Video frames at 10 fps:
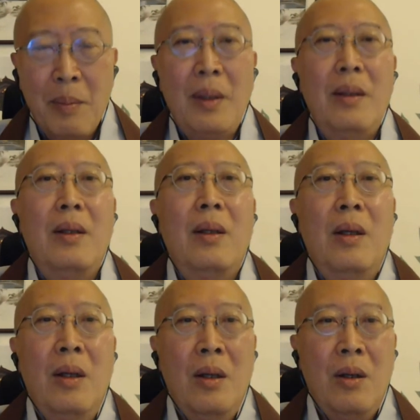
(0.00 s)

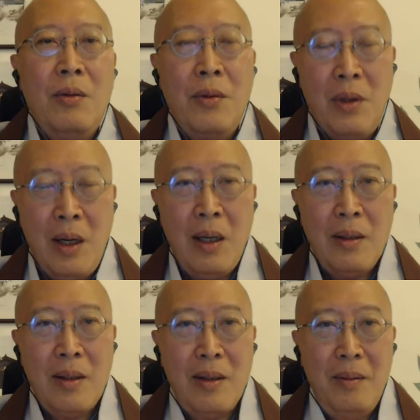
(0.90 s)
But for
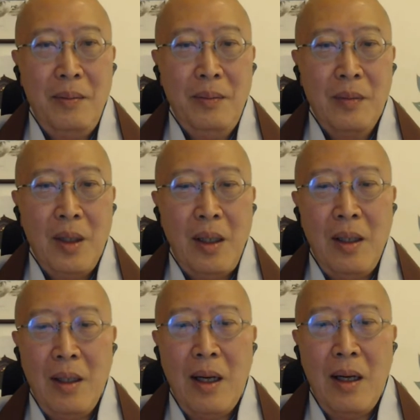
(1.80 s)
us,
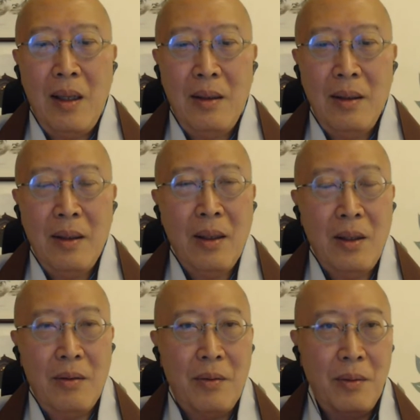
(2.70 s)
in our
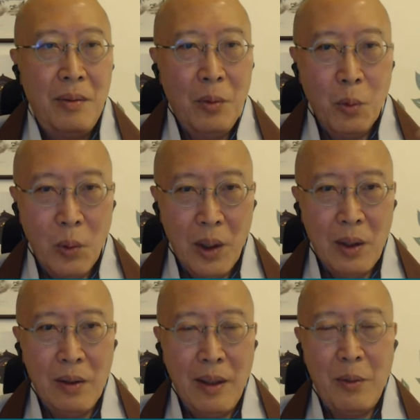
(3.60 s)
kind of
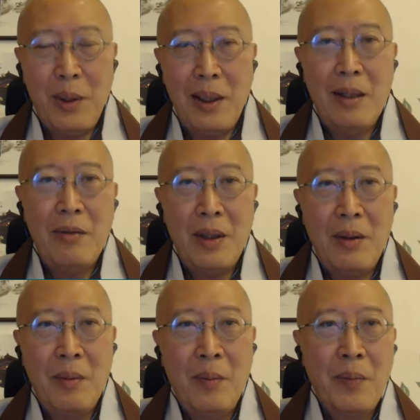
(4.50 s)
world that we live
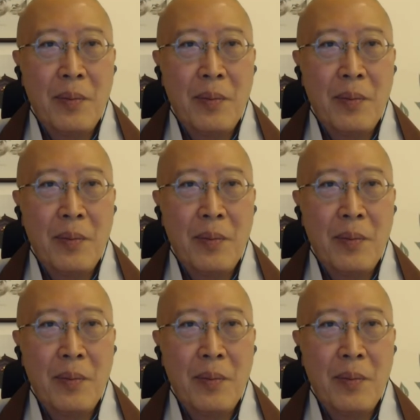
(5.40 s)
in,